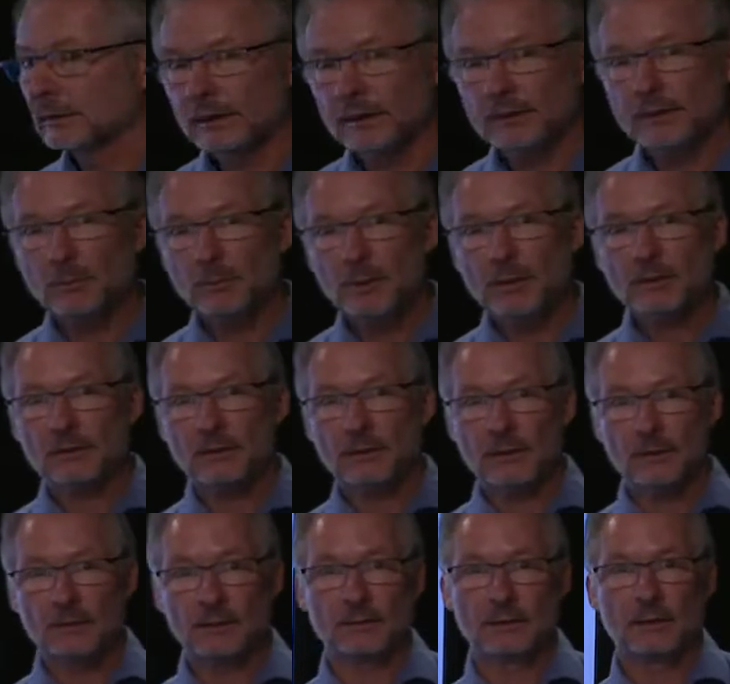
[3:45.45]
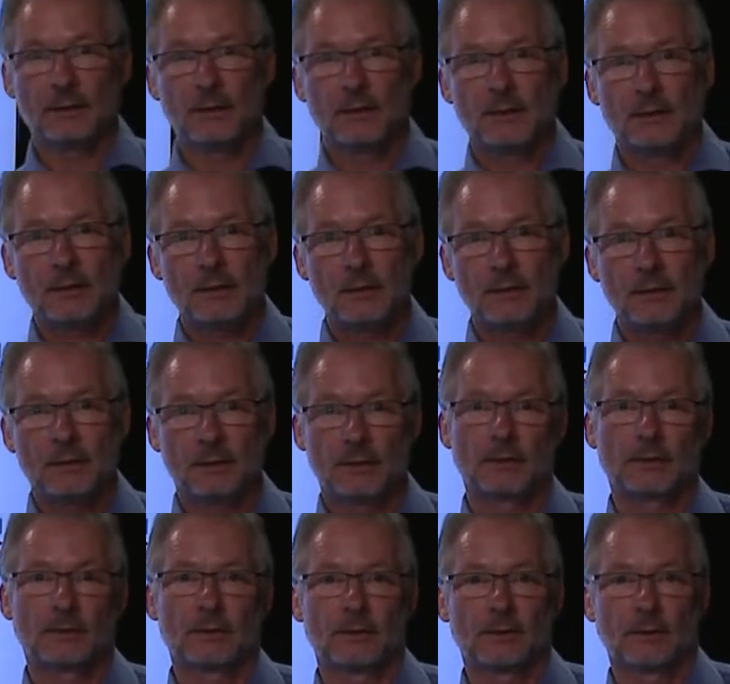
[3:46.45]
And the baseline
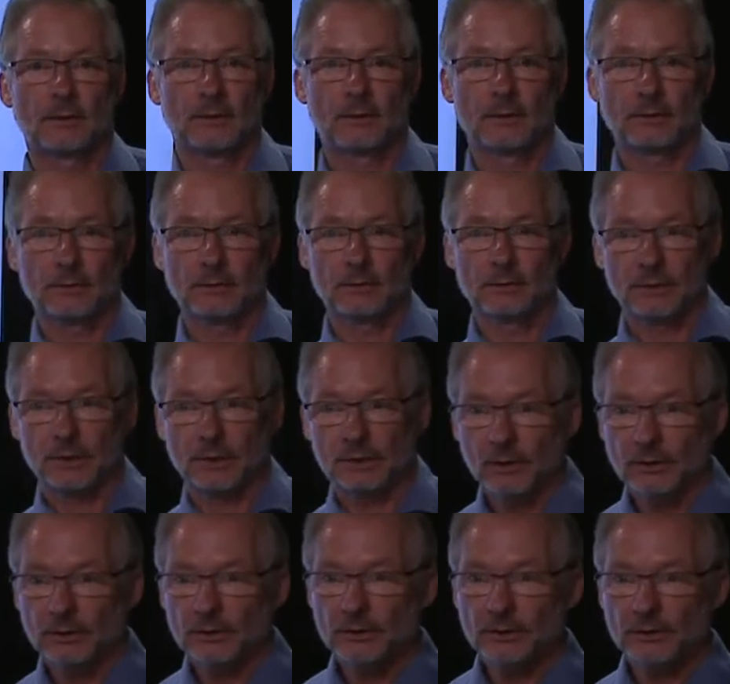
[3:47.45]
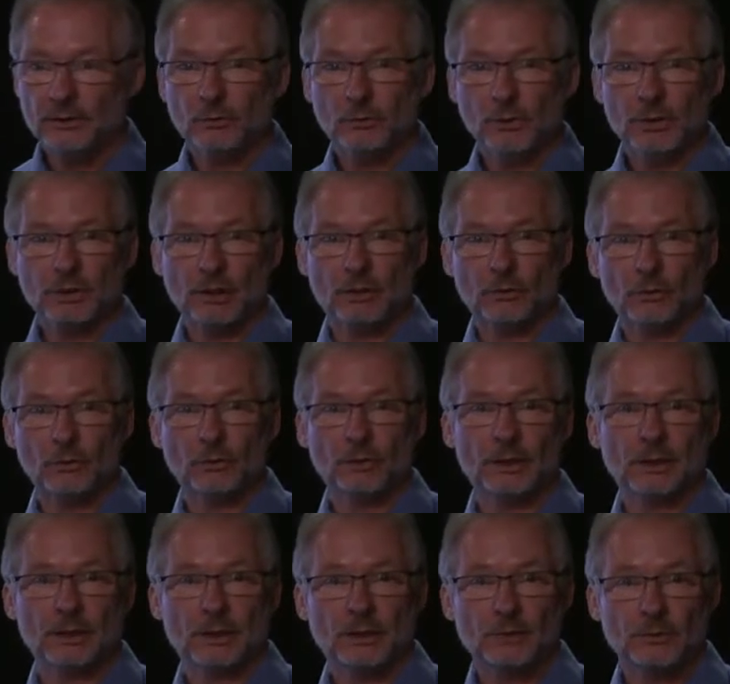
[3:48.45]
is technologies which are
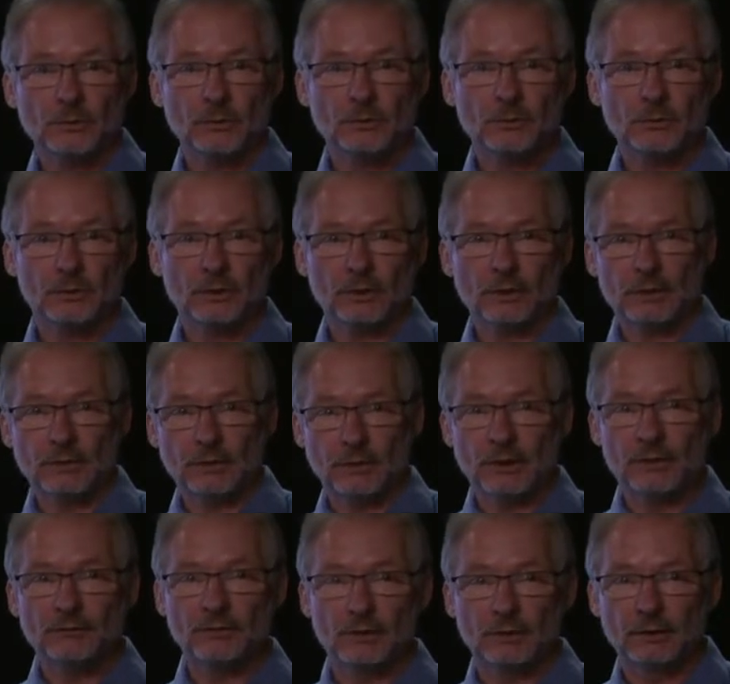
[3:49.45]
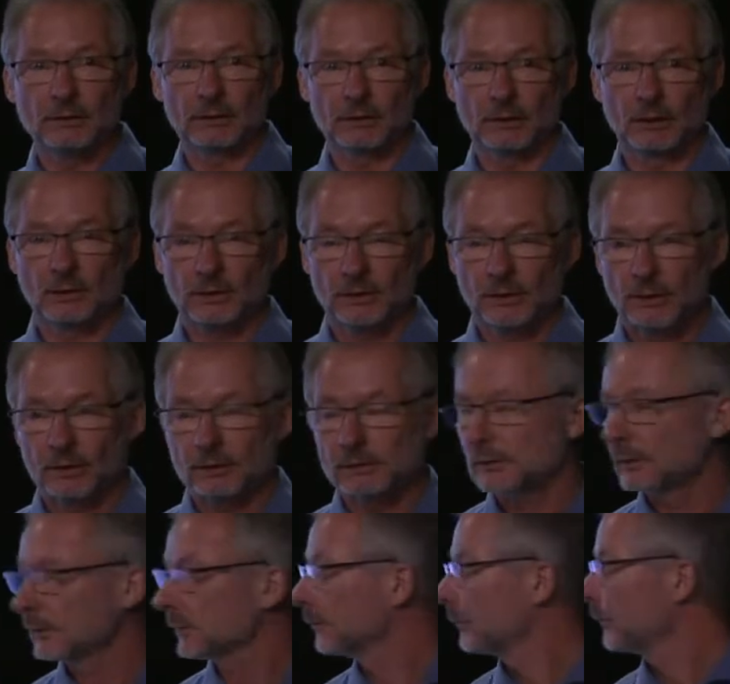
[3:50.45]
already in use in the given context.